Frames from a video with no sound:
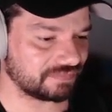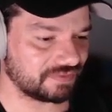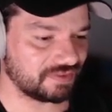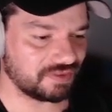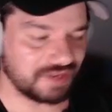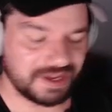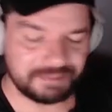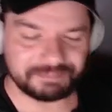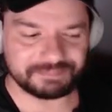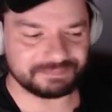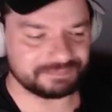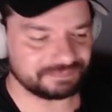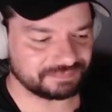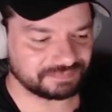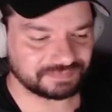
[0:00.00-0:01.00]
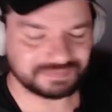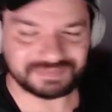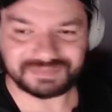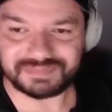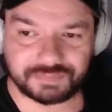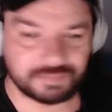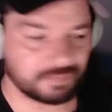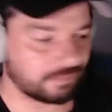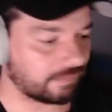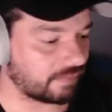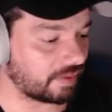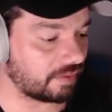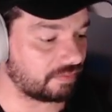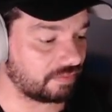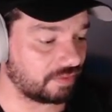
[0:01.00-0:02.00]
So yeah.
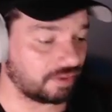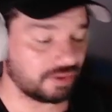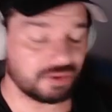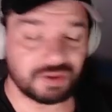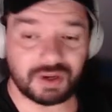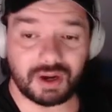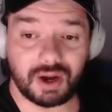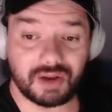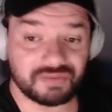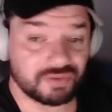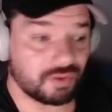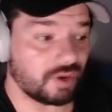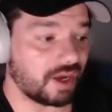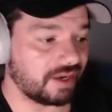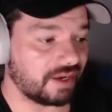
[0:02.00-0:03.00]
So also